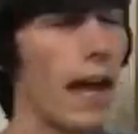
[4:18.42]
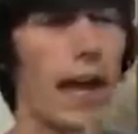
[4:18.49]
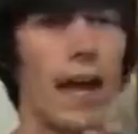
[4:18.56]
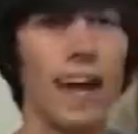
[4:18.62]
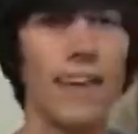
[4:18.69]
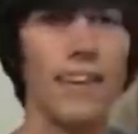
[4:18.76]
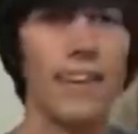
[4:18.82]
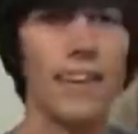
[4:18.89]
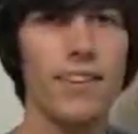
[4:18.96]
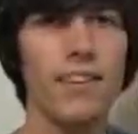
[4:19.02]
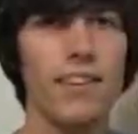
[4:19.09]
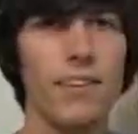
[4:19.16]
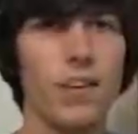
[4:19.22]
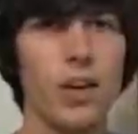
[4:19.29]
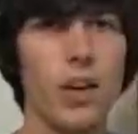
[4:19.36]
and
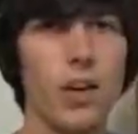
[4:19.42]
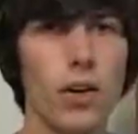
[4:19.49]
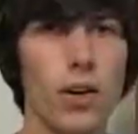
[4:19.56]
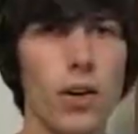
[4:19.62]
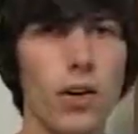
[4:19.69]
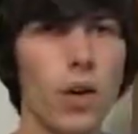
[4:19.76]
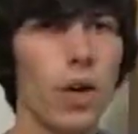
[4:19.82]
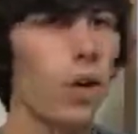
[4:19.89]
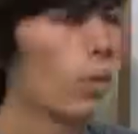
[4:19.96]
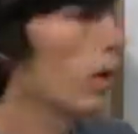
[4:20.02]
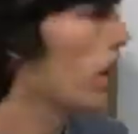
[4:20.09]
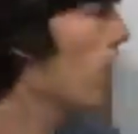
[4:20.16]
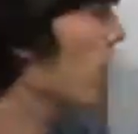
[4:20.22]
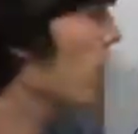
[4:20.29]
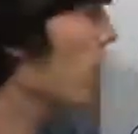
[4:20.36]
this is occurring,
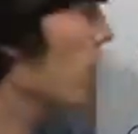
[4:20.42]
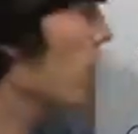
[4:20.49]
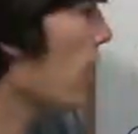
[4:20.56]
well, you're